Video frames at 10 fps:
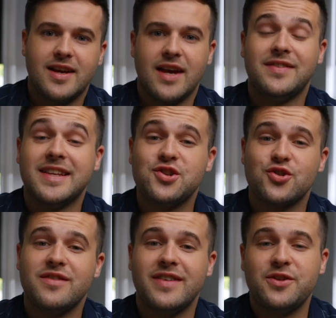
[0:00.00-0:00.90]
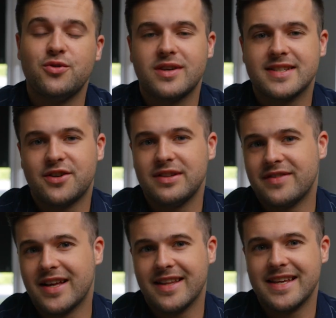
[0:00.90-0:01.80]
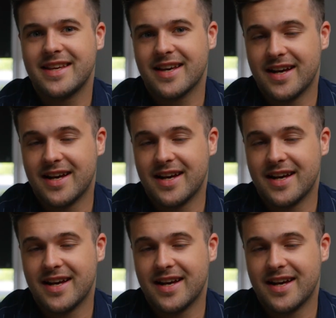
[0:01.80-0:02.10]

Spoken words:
If you did enjoy the video, consider leaving it a like